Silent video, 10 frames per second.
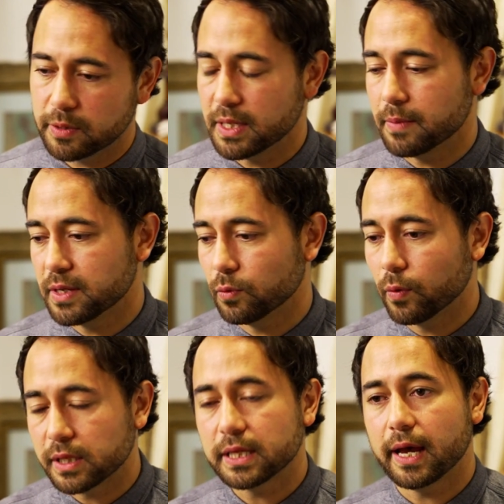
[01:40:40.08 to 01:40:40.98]
I mean,
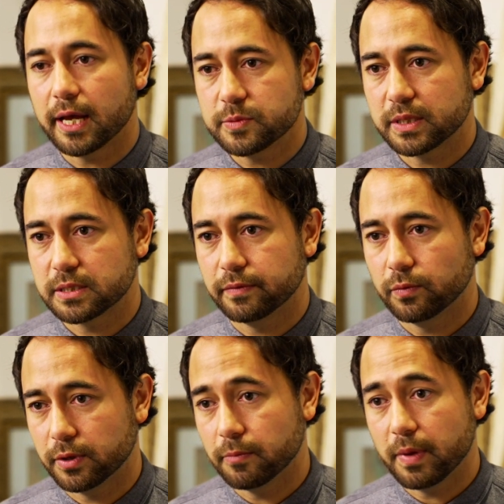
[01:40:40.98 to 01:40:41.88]
one of the aspects of it,
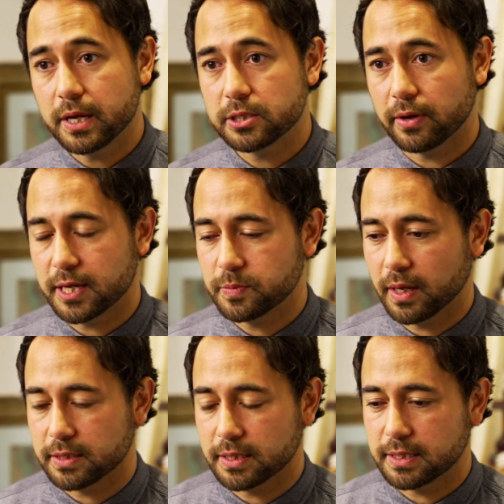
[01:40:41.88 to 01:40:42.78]
one of the major
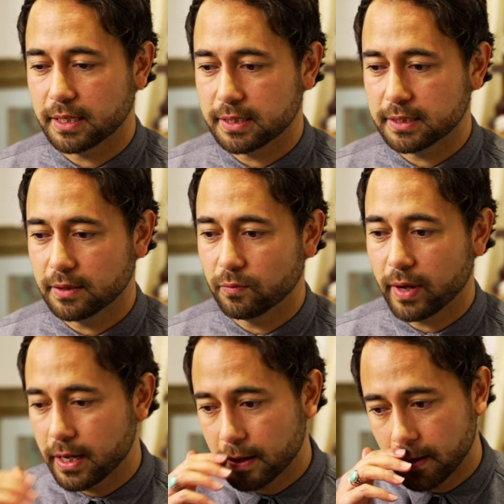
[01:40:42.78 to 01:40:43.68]
aspects, is that it's a
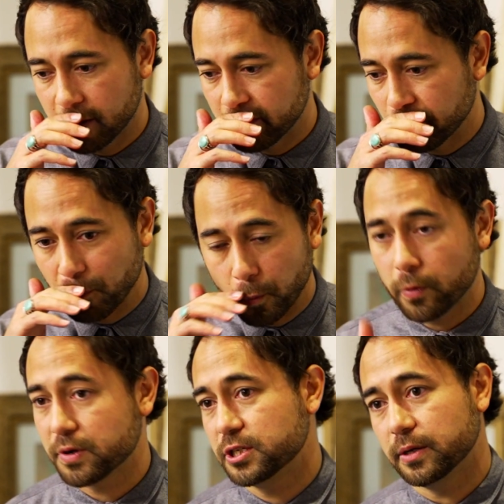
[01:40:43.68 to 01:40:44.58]
way of
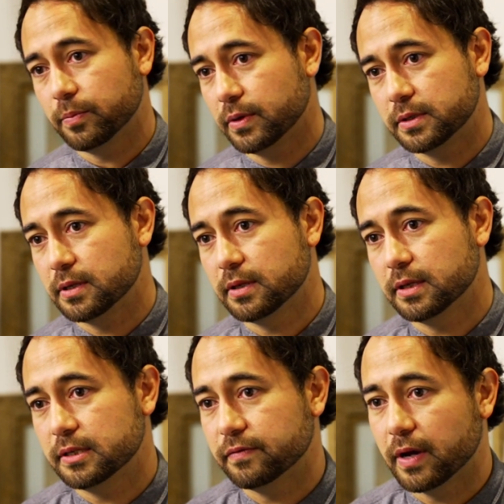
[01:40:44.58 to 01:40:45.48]
worship to the
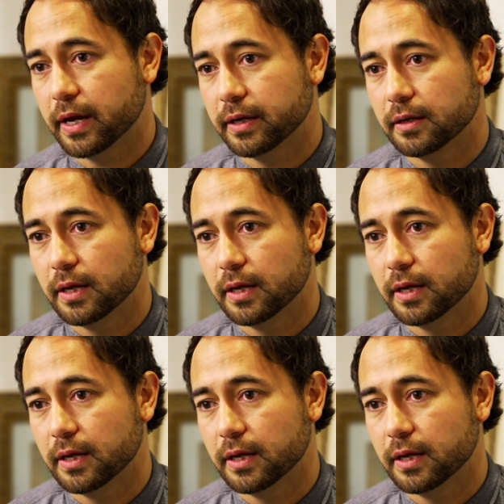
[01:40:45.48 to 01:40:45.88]
divine.